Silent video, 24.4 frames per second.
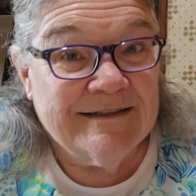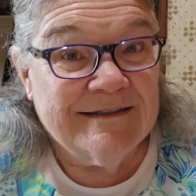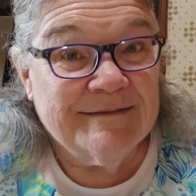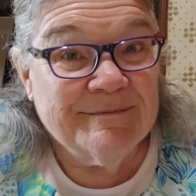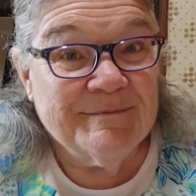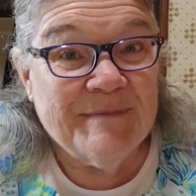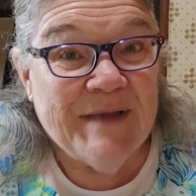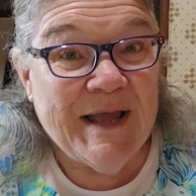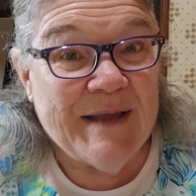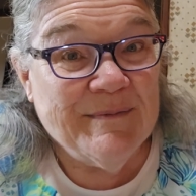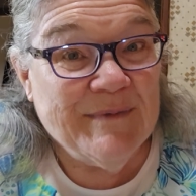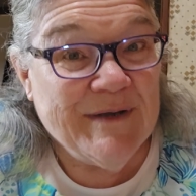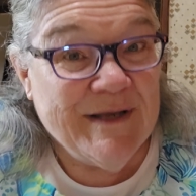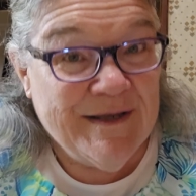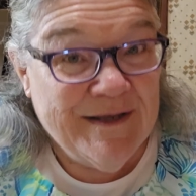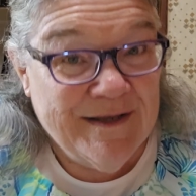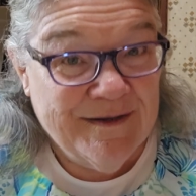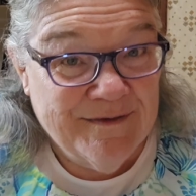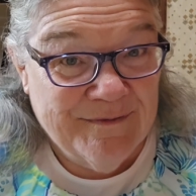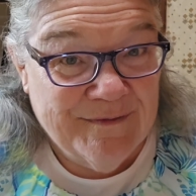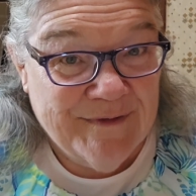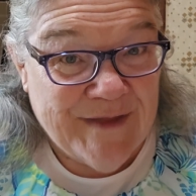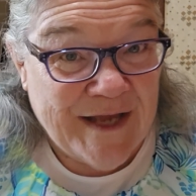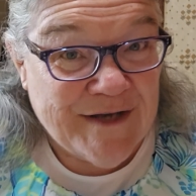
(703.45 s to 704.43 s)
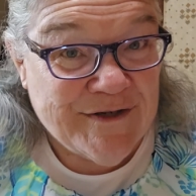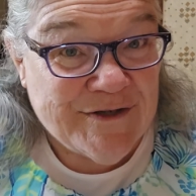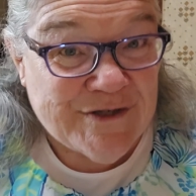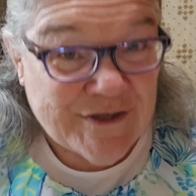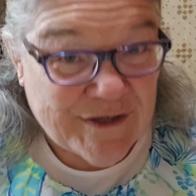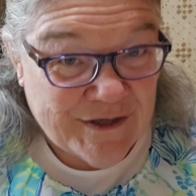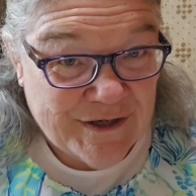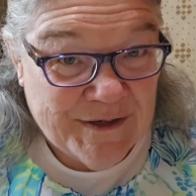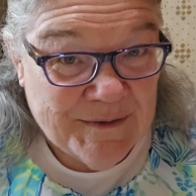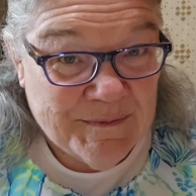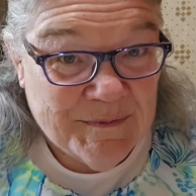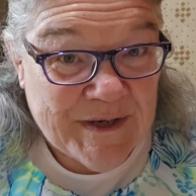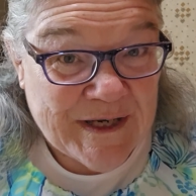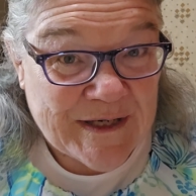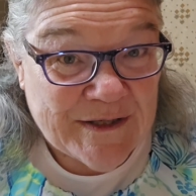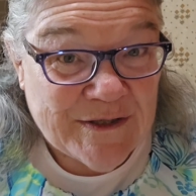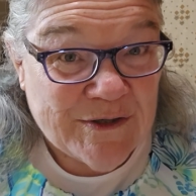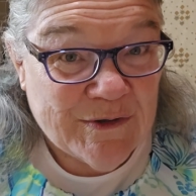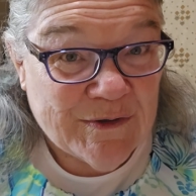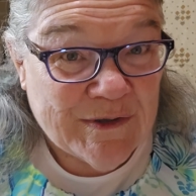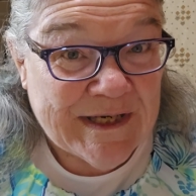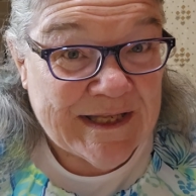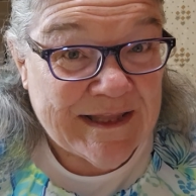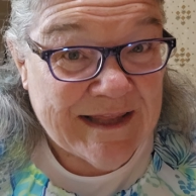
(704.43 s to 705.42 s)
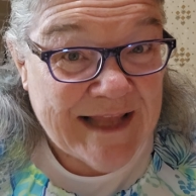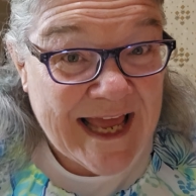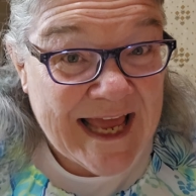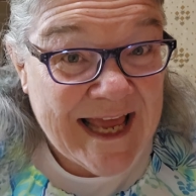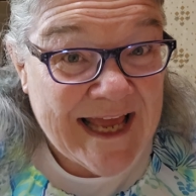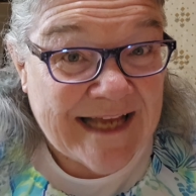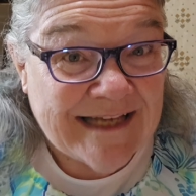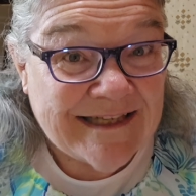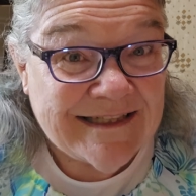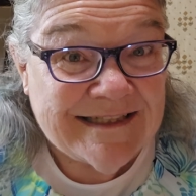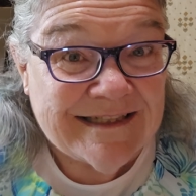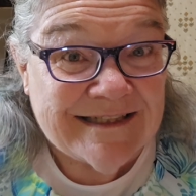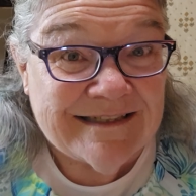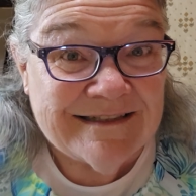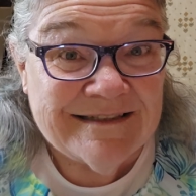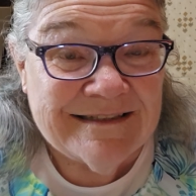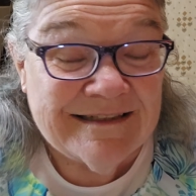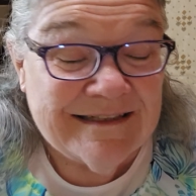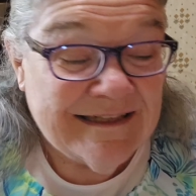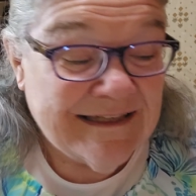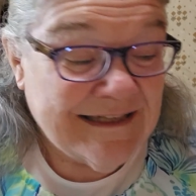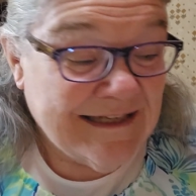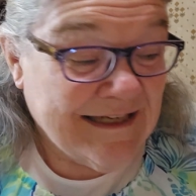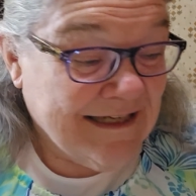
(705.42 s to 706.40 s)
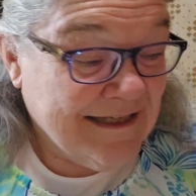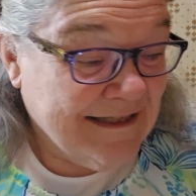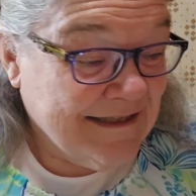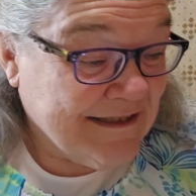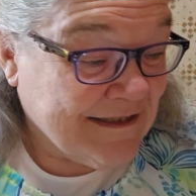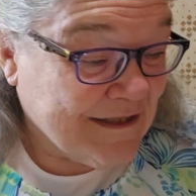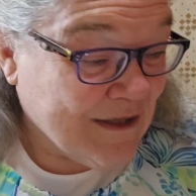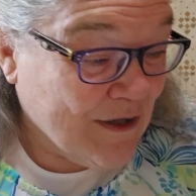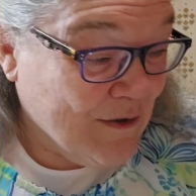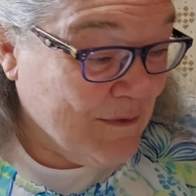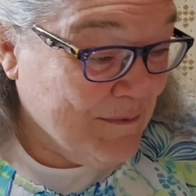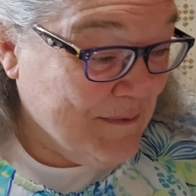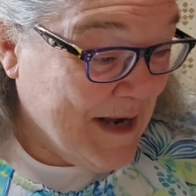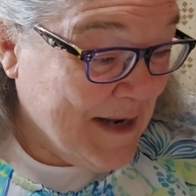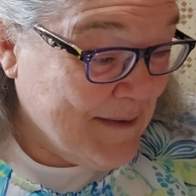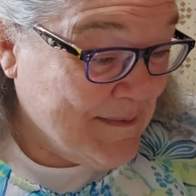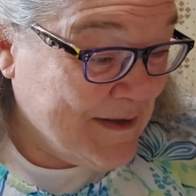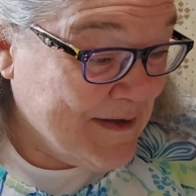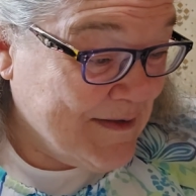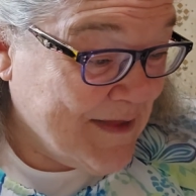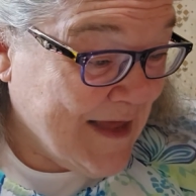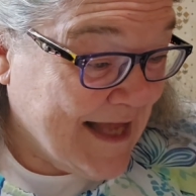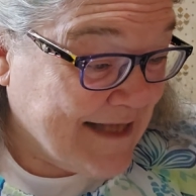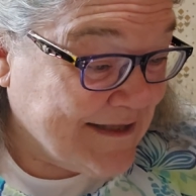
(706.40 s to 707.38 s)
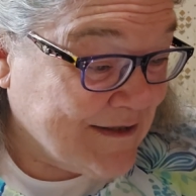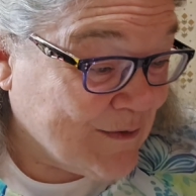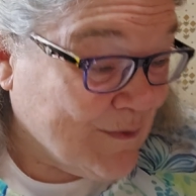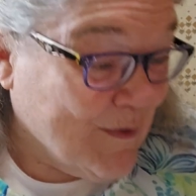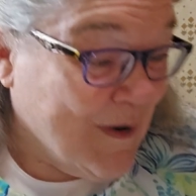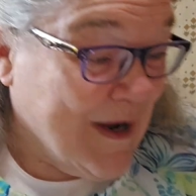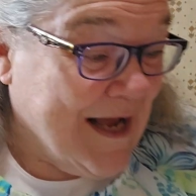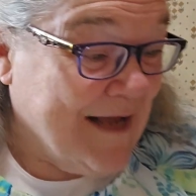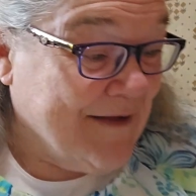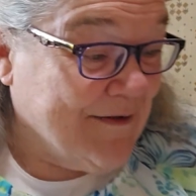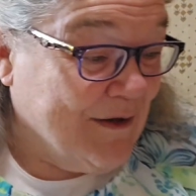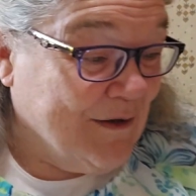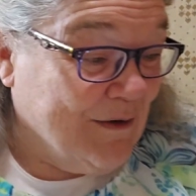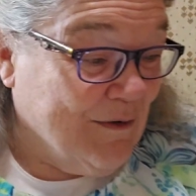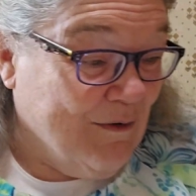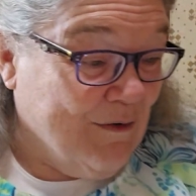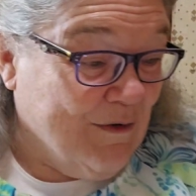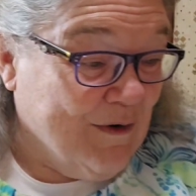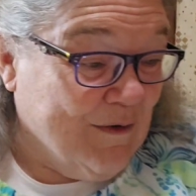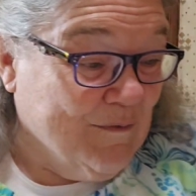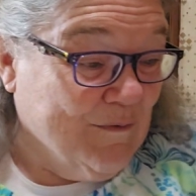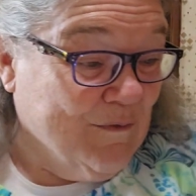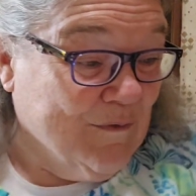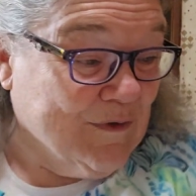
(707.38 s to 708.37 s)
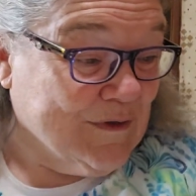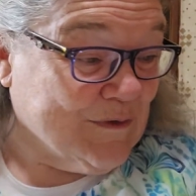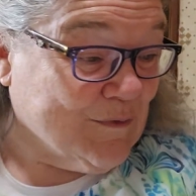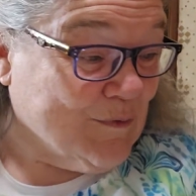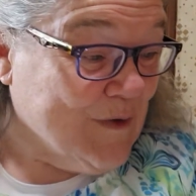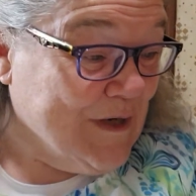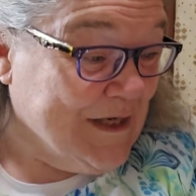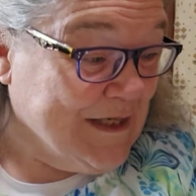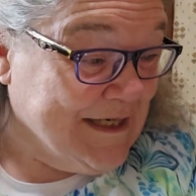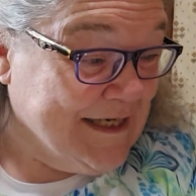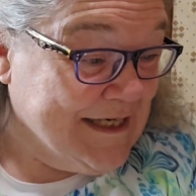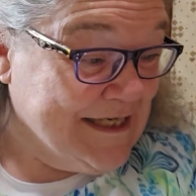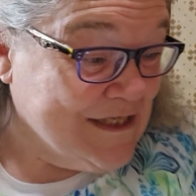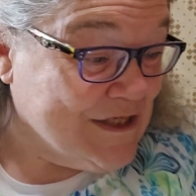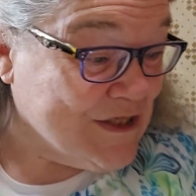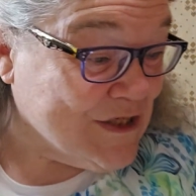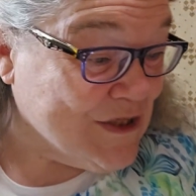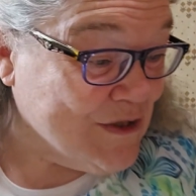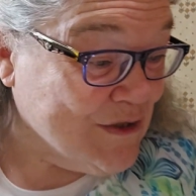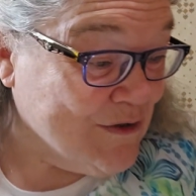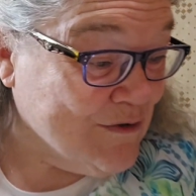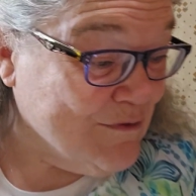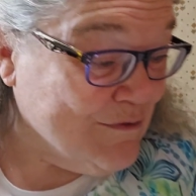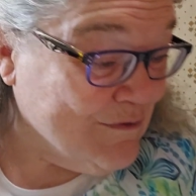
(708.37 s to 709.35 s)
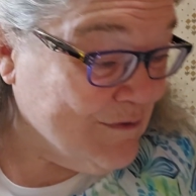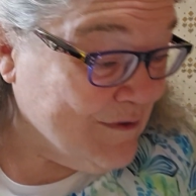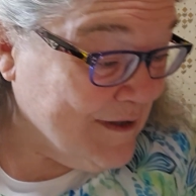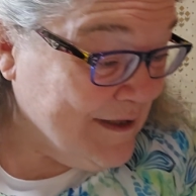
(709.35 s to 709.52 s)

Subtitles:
maybe they shouldn't have been doing that. So maybe that's why the Lord was willing to